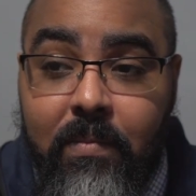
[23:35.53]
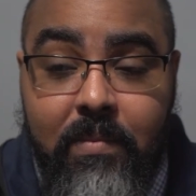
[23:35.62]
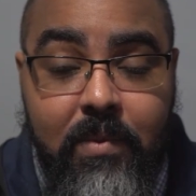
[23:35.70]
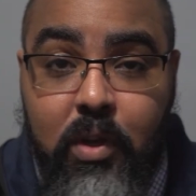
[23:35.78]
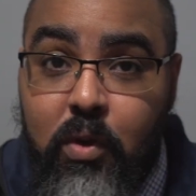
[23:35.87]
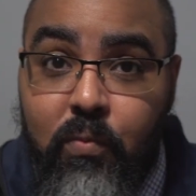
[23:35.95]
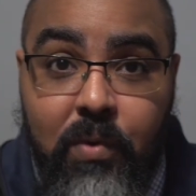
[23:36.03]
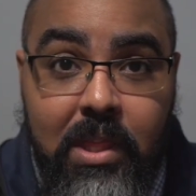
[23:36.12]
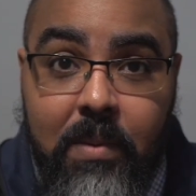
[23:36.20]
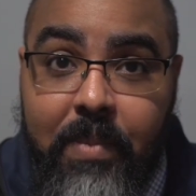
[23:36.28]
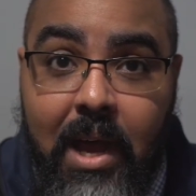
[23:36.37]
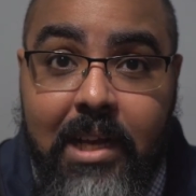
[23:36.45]
read
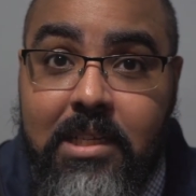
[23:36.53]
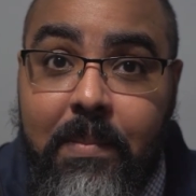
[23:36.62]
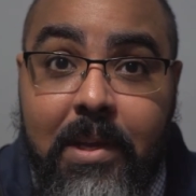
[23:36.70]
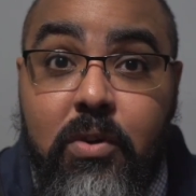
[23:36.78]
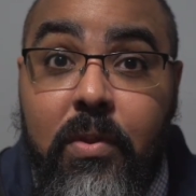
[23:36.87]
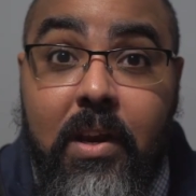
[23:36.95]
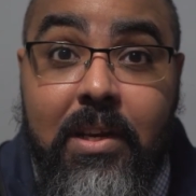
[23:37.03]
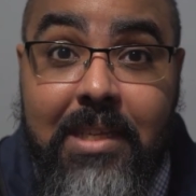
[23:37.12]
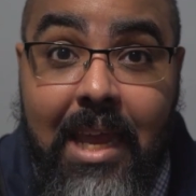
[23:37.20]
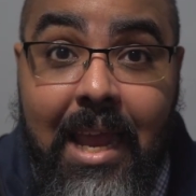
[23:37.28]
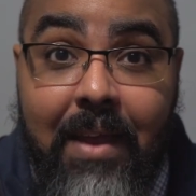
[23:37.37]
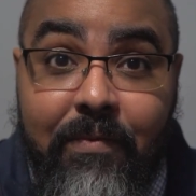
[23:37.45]
the box and make sure they
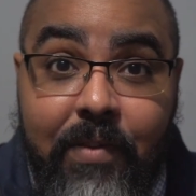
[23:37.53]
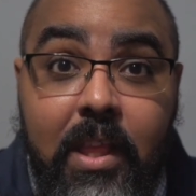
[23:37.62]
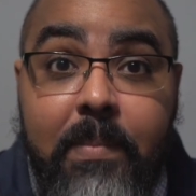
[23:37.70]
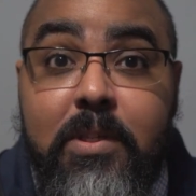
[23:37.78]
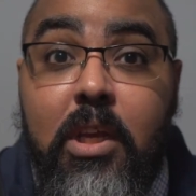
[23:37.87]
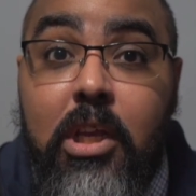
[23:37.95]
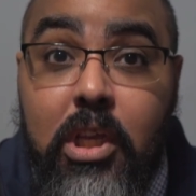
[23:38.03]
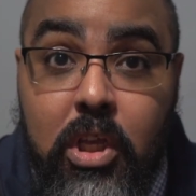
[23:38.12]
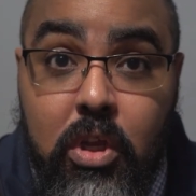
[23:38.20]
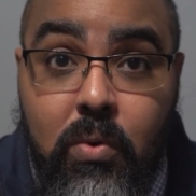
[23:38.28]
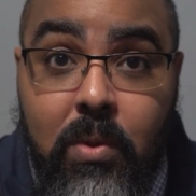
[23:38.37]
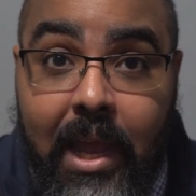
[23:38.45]
say Philips
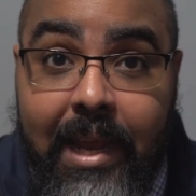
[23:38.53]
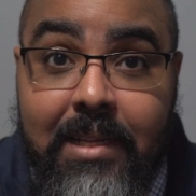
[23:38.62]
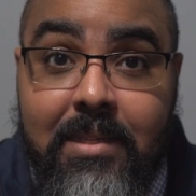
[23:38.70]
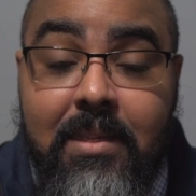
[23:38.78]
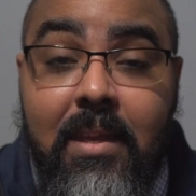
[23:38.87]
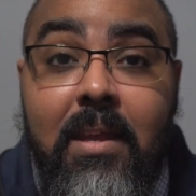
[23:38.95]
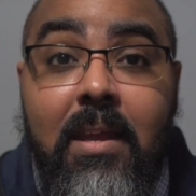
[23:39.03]
Hue lights.